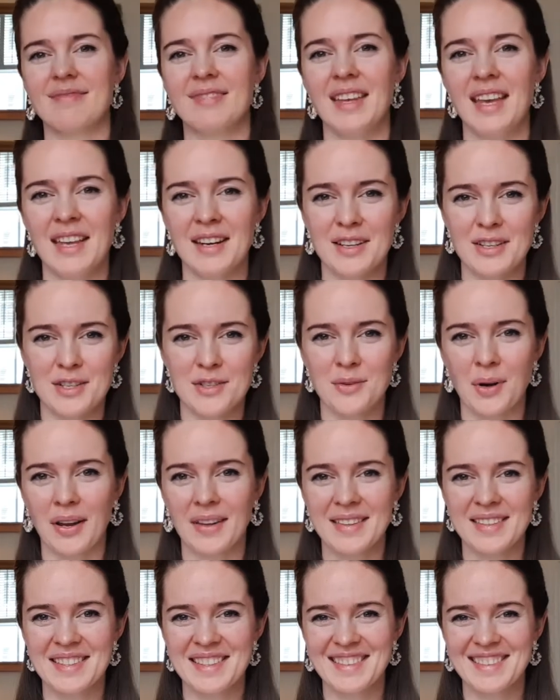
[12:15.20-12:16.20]
inner
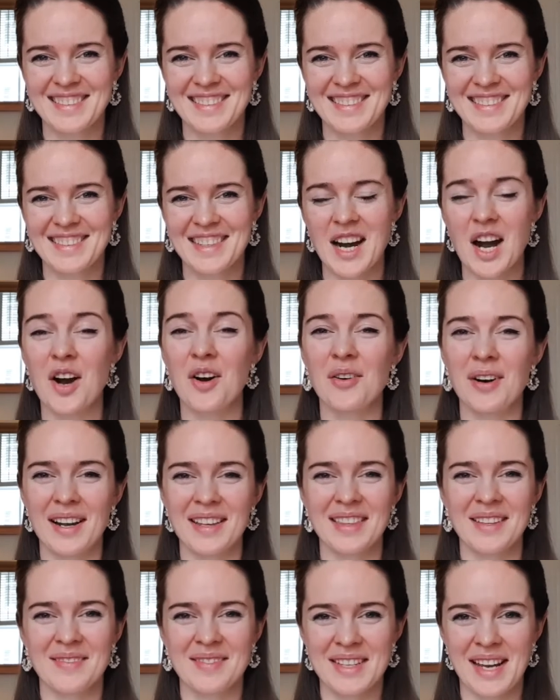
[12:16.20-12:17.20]
strengths. Write
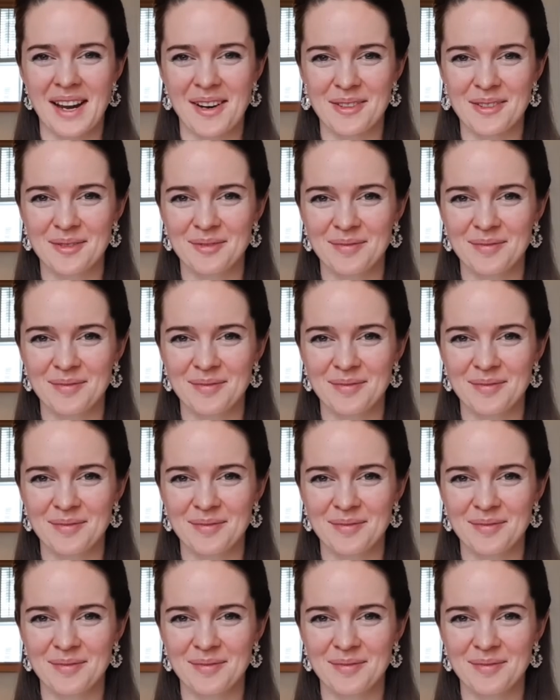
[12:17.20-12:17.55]
them down.